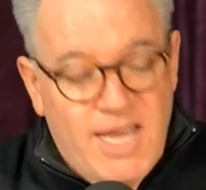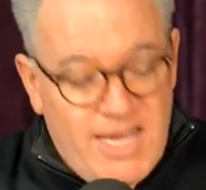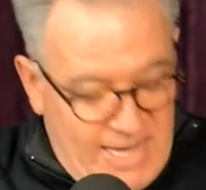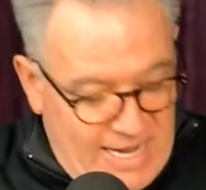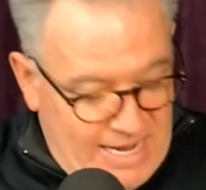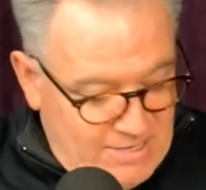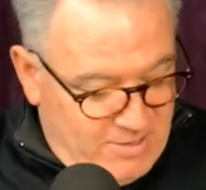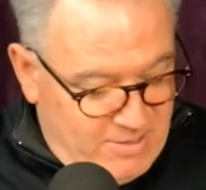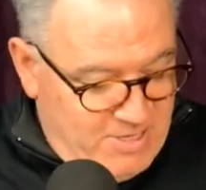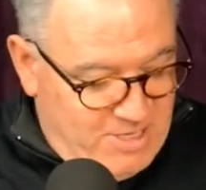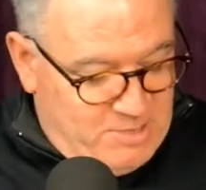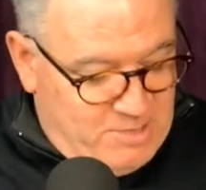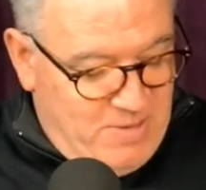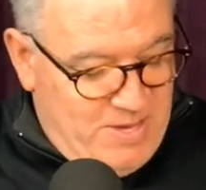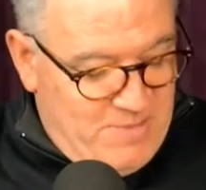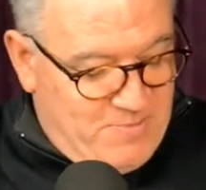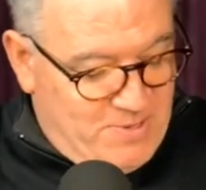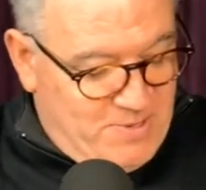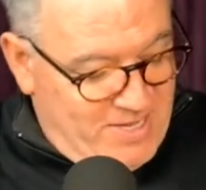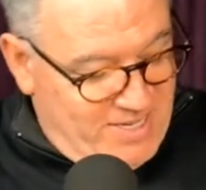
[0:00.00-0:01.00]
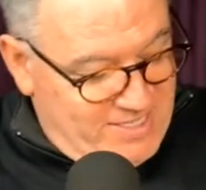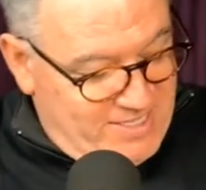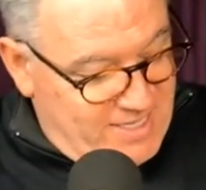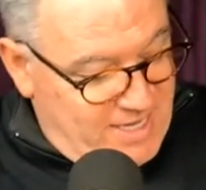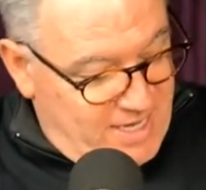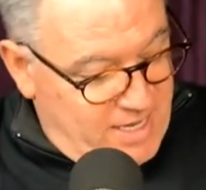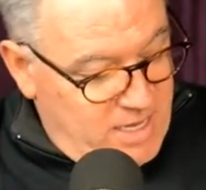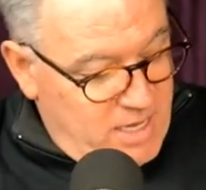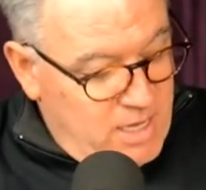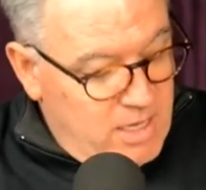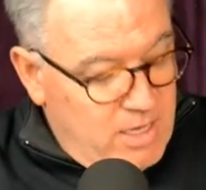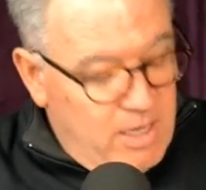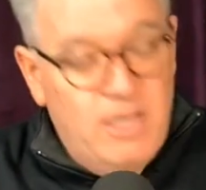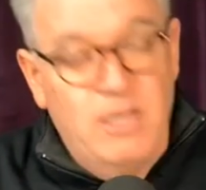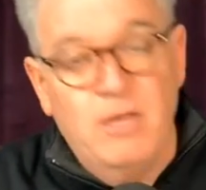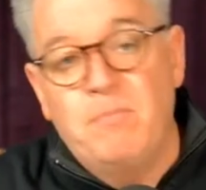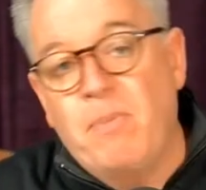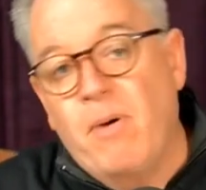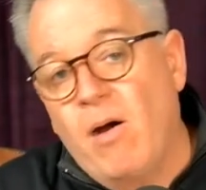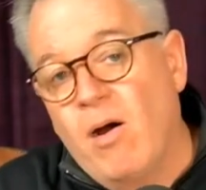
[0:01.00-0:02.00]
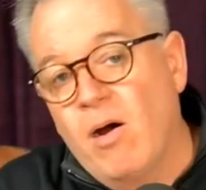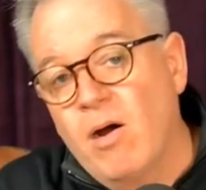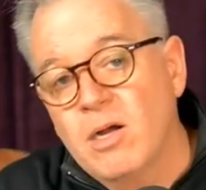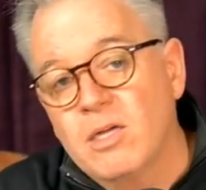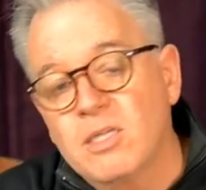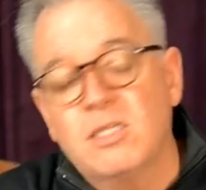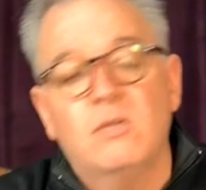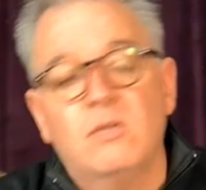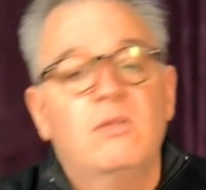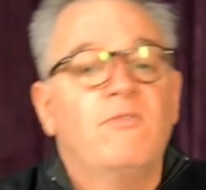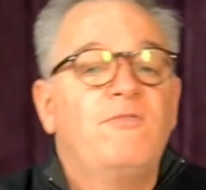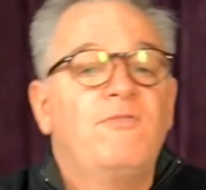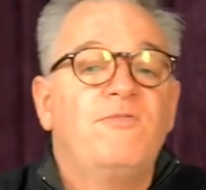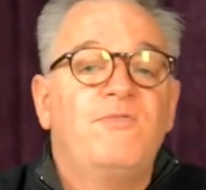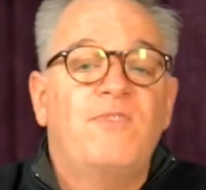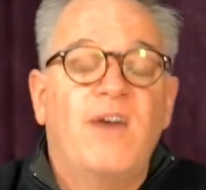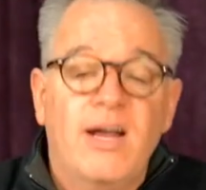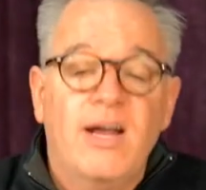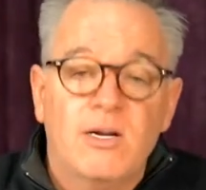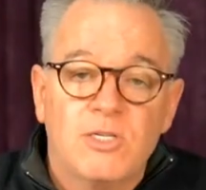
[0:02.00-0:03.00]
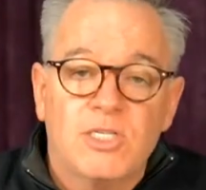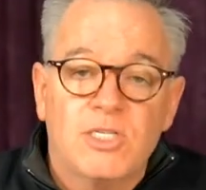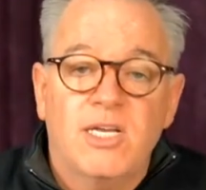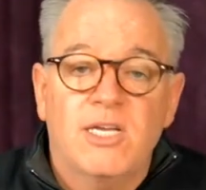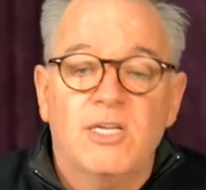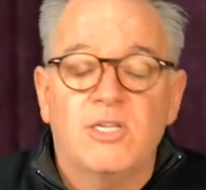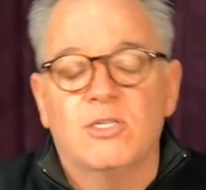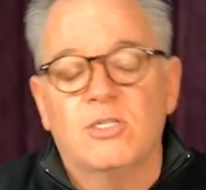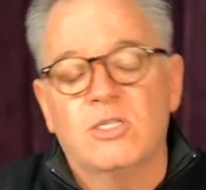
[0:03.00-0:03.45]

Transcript: handle these people, they say. And the parks and the fire stations,